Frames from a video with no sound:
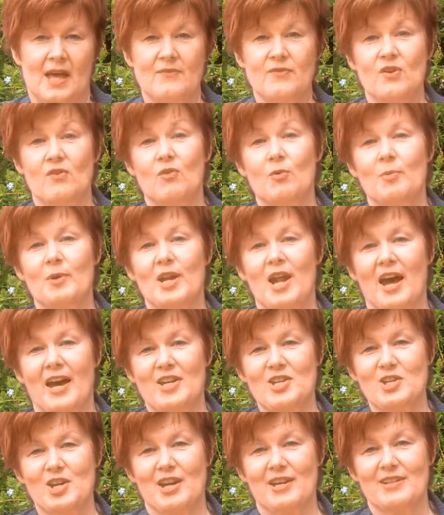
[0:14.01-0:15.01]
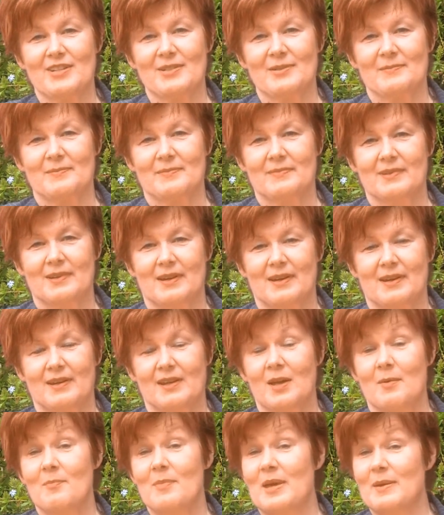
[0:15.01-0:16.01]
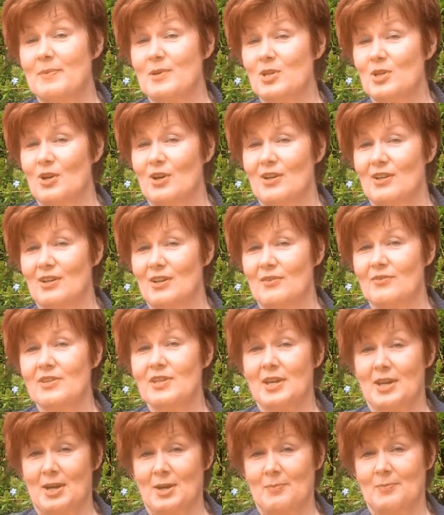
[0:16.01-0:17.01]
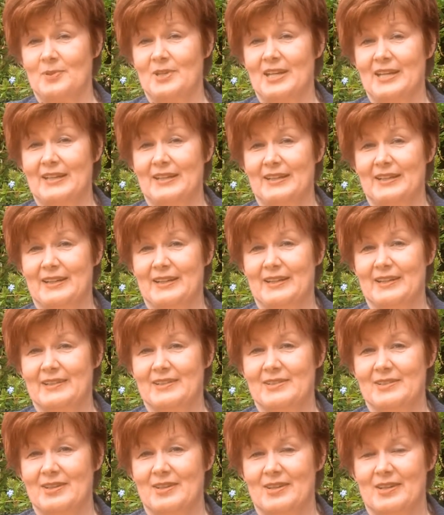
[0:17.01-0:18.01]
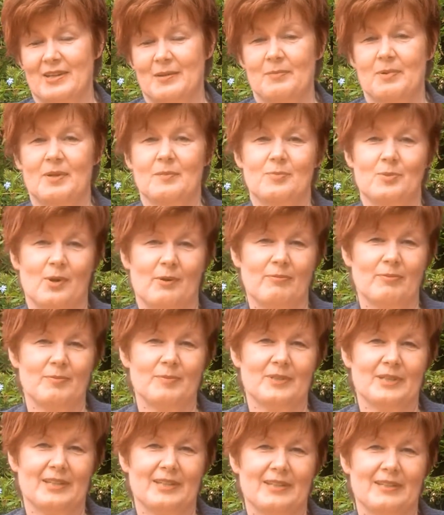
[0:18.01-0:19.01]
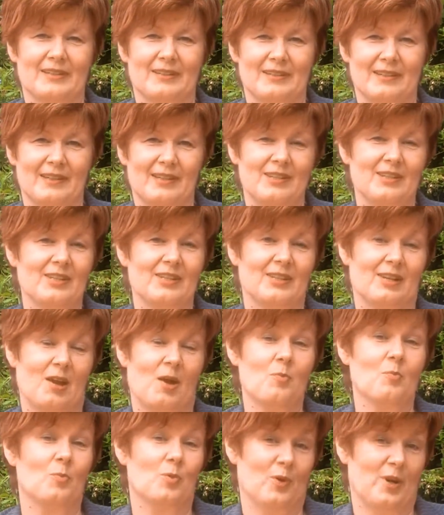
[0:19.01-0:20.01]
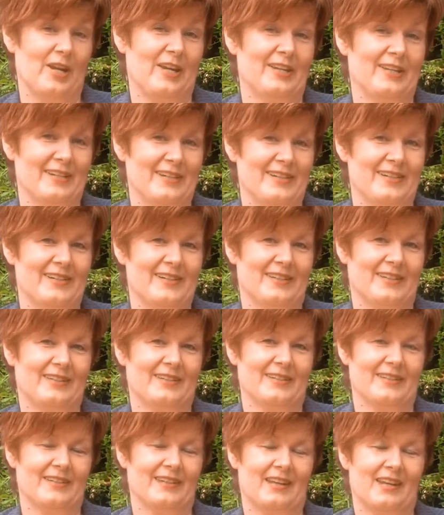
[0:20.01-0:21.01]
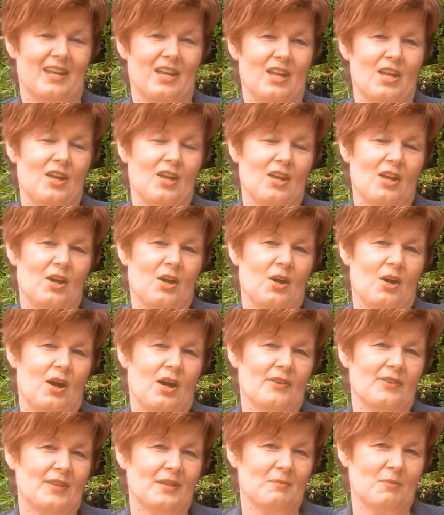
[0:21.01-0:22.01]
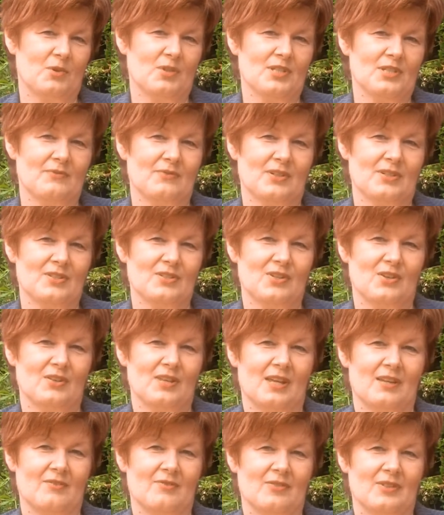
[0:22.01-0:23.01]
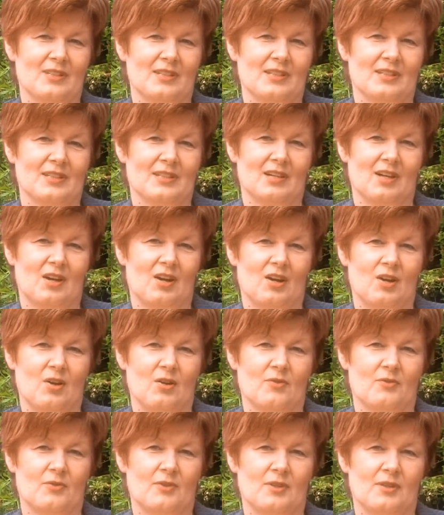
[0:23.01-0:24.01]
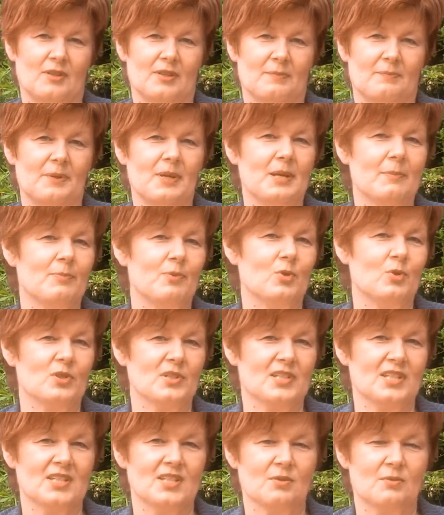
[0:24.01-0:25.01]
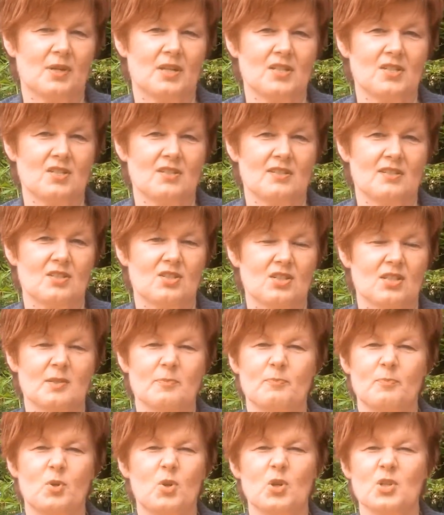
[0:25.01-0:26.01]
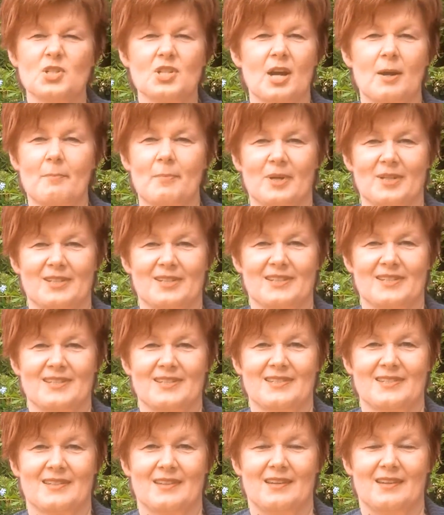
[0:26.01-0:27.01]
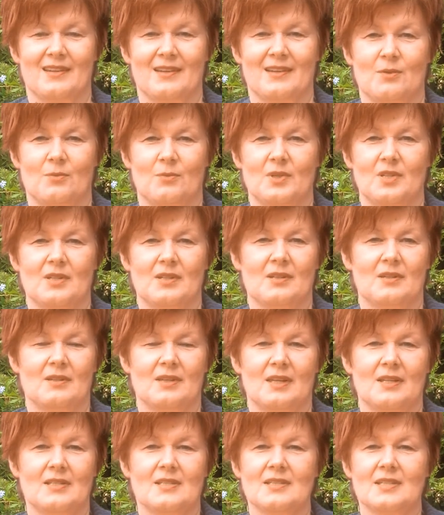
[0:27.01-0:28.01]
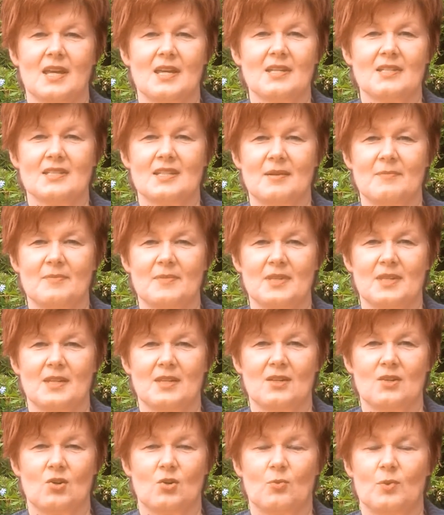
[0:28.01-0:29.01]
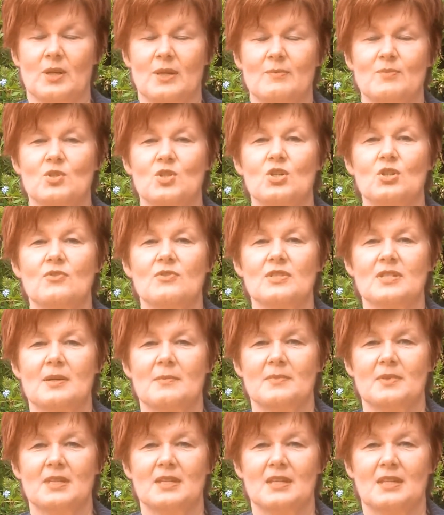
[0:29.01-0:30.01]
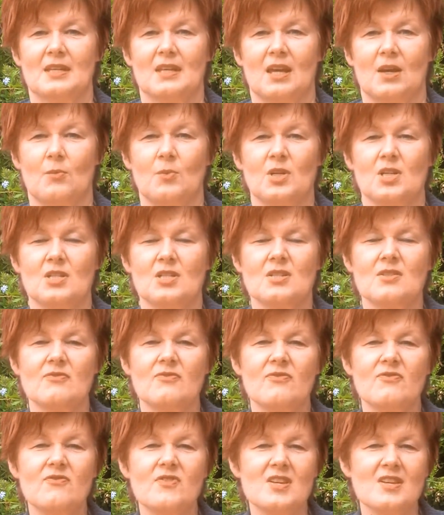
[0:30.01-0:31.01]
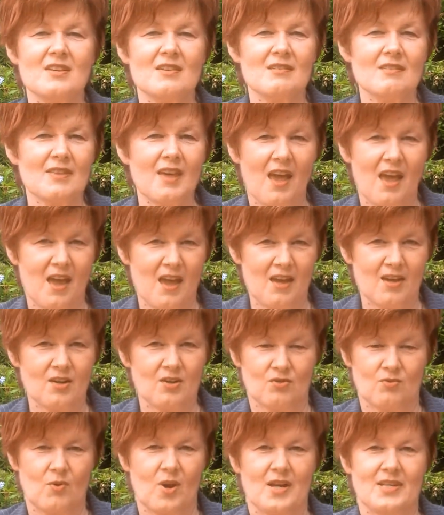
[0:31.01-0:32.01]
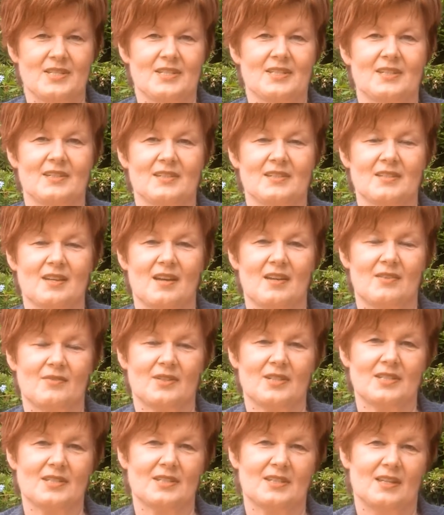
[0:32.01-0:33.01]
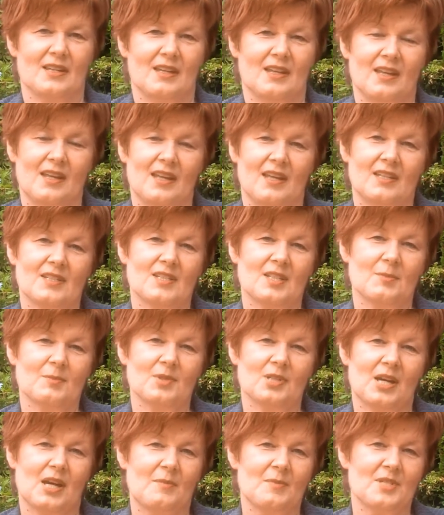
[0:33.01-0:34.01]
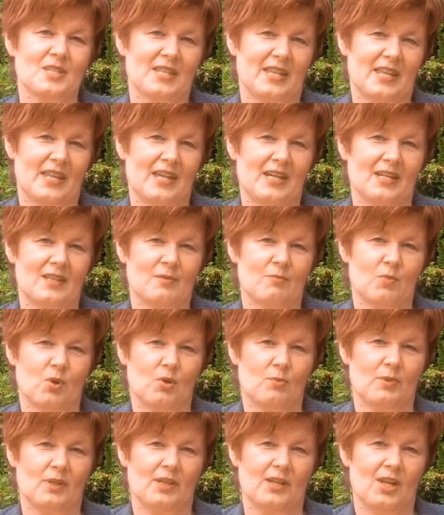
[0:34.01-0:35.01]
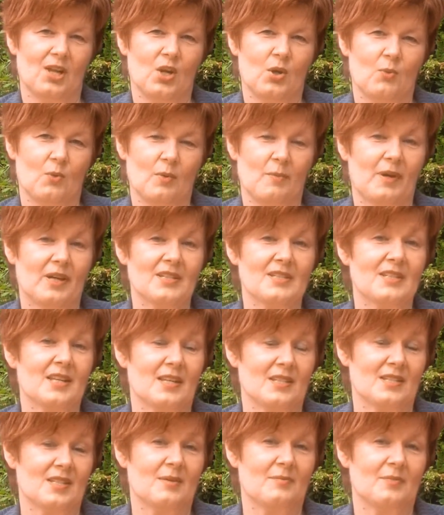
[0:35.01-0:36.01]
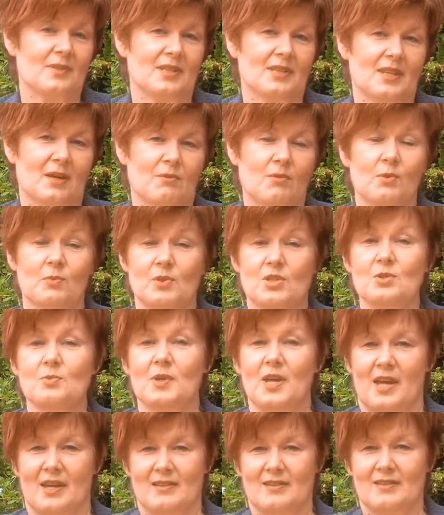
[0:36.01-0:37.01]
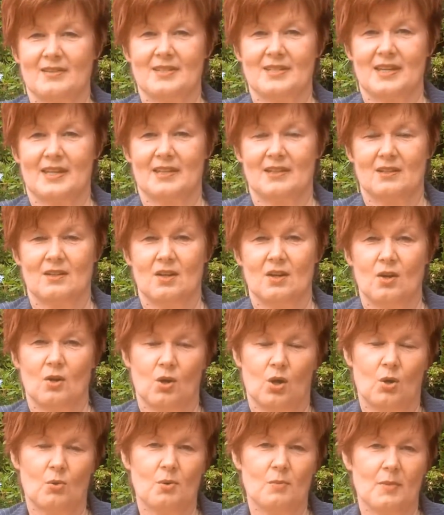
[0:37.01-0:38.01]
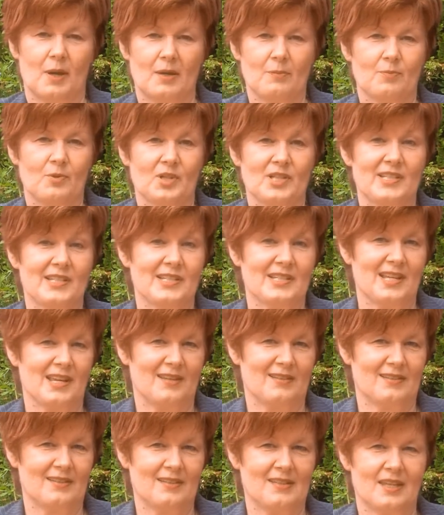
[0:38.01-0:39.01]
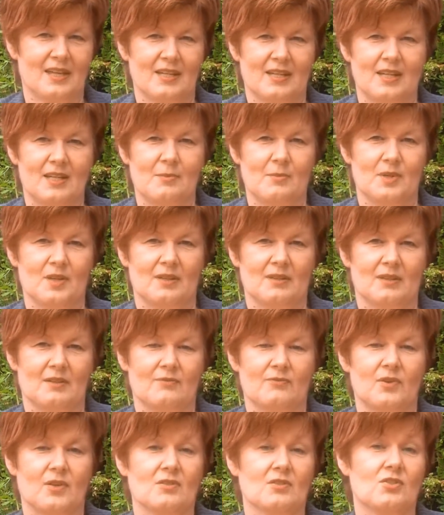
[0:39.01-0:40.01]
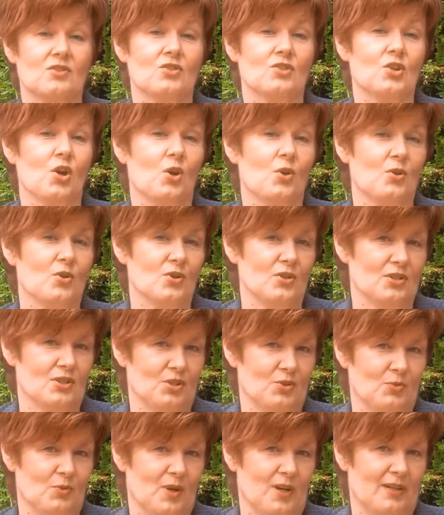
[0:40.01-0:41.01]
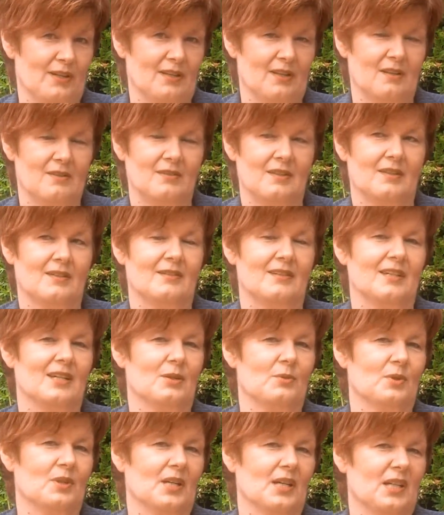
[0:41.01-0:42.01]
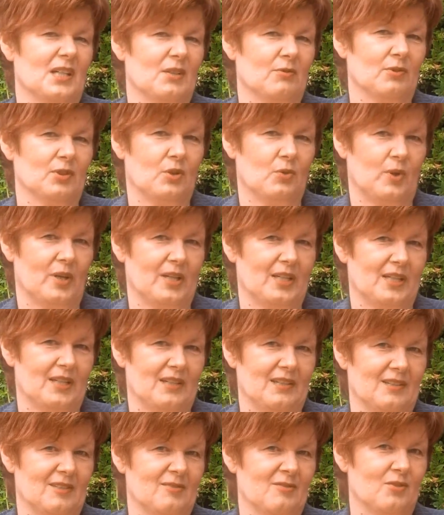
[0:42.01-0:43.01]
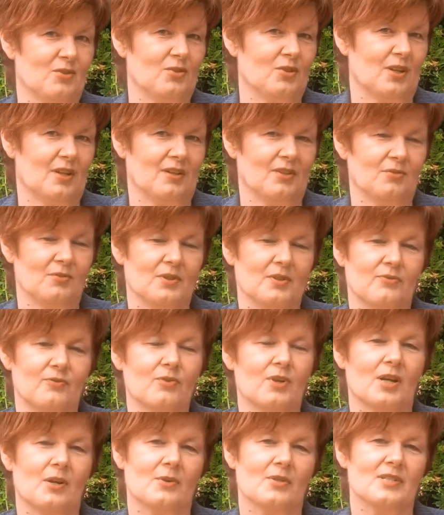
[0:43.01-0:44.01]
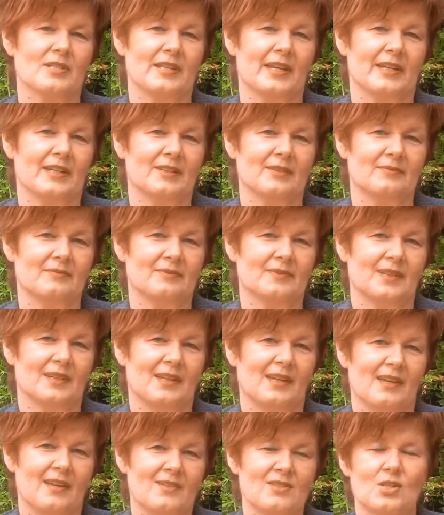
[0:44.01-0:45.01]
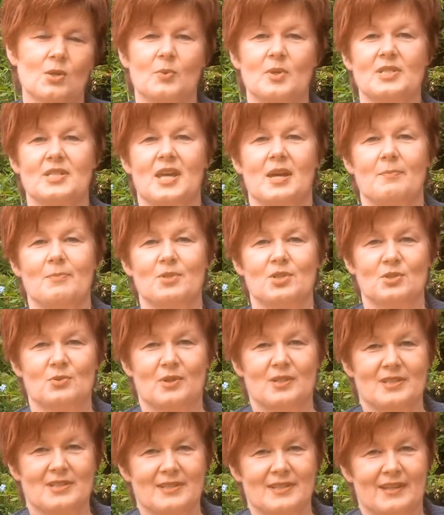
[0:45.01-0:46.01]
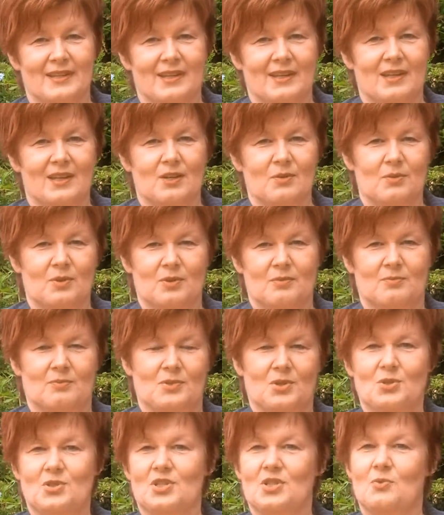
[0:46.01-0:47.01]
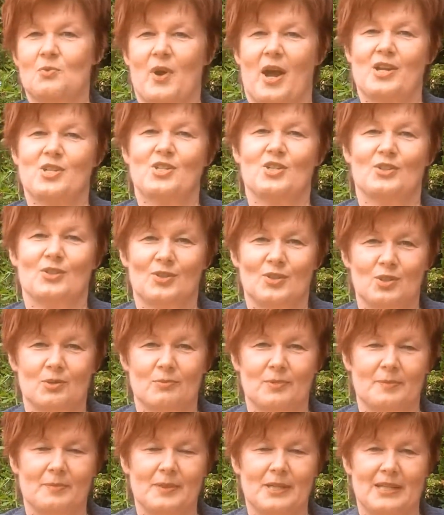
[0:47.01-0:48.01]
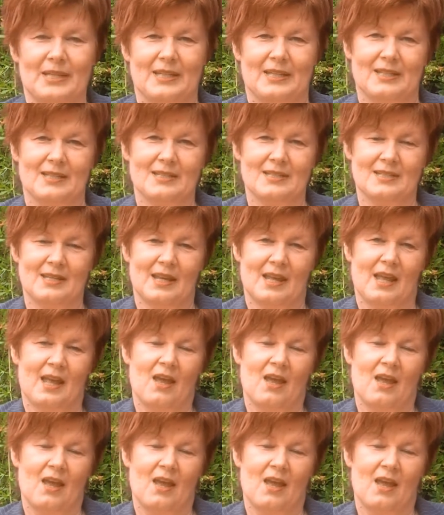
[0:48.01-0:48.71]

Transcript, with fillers: Have you ever been hijacked? Maybe not of the airplane kind, but probably in the brain kind. I think most of us know that feeling of people or situations that just push our buttons. We, they say something or we observe something and we can just feel the anger rising inside of us. And sometimes in the heat of the moment, we might say something that we wish we hadn't said or we might press send to that email that felt so good to write, and then now we're kind of regretting it uh, three or four hours later. So what's happened to us? We're usually rational human beings.